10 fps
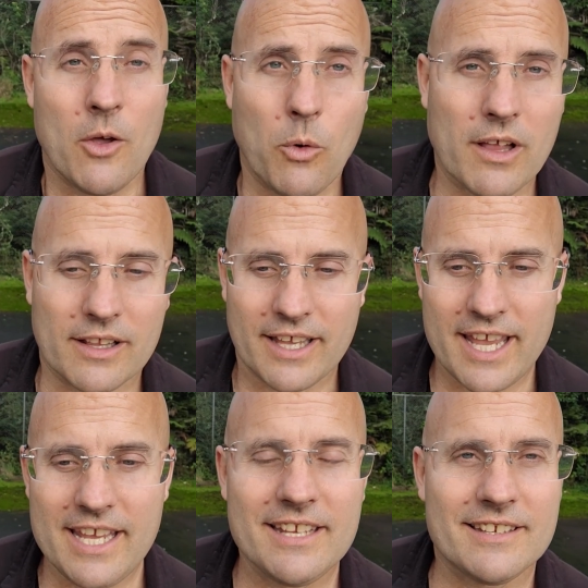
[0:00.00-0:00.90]
Well,
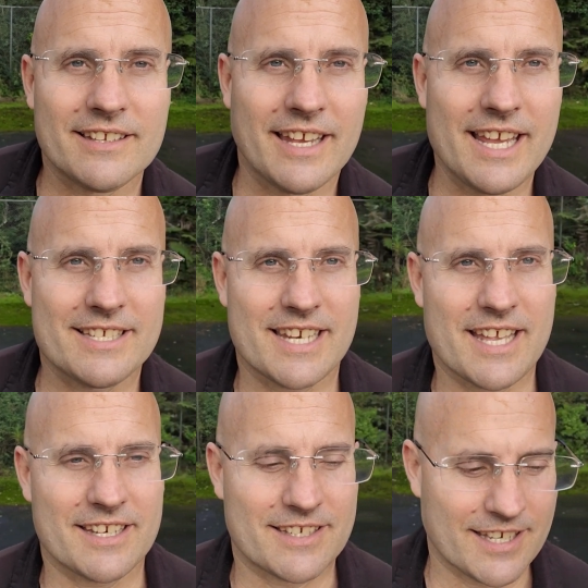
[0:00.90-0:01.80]
he
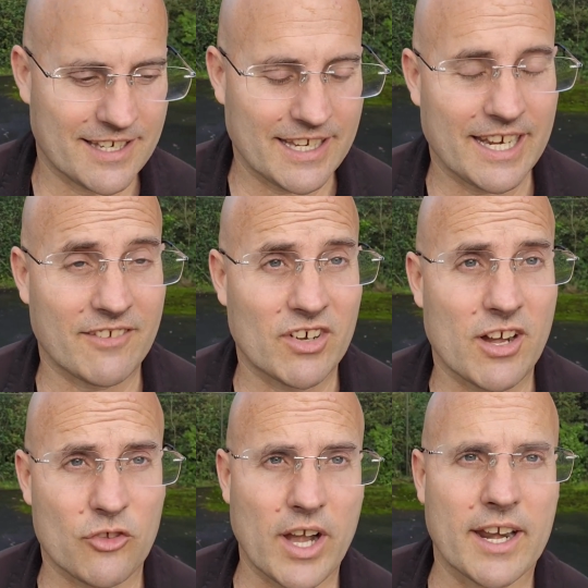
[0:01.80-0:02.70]
started getting
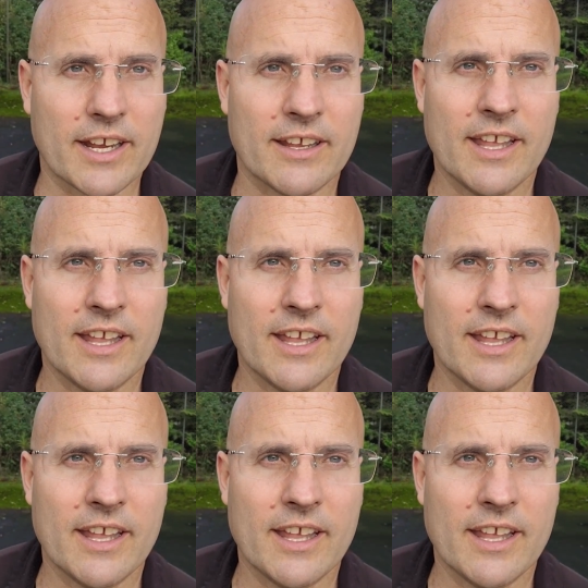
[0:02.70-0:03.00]
very threatening